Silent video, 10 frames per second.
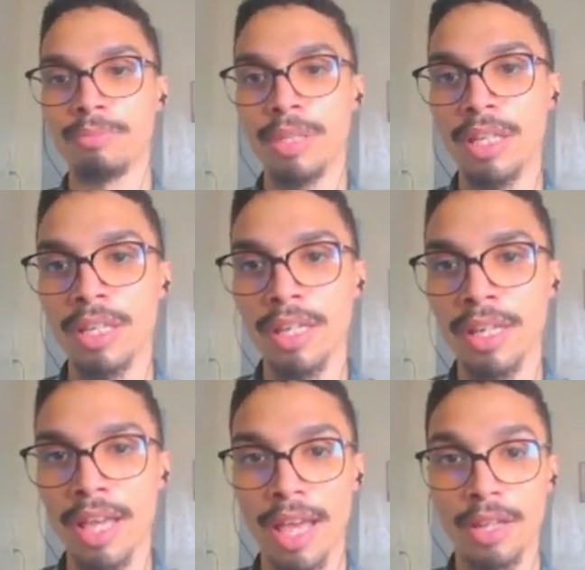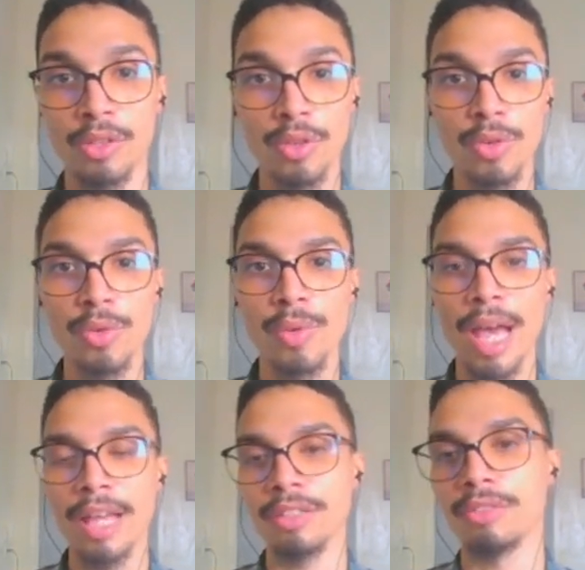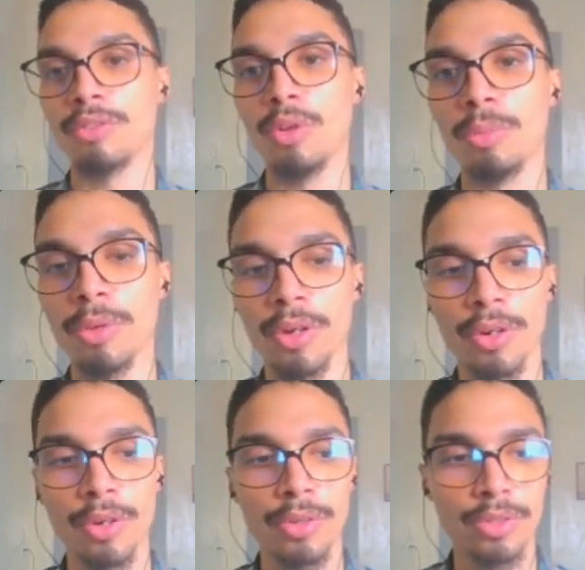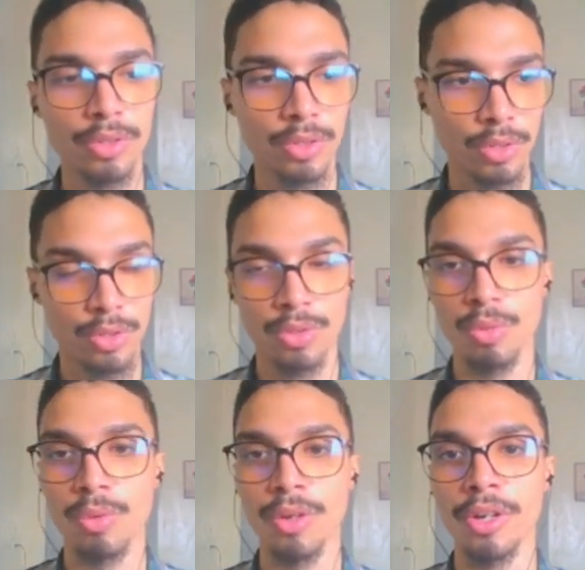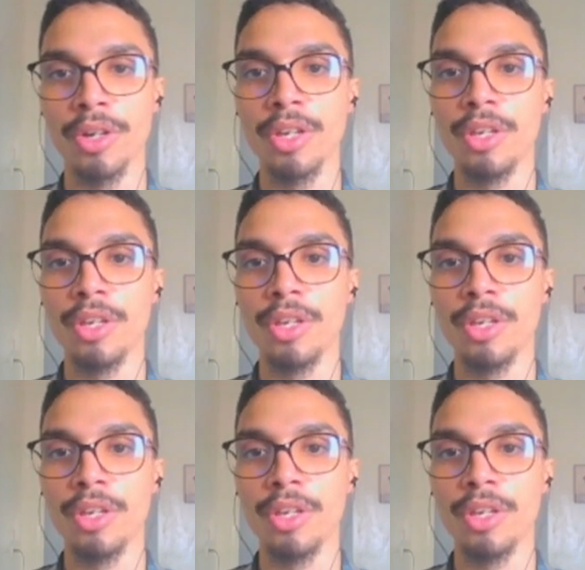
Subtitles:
me and you as developer to store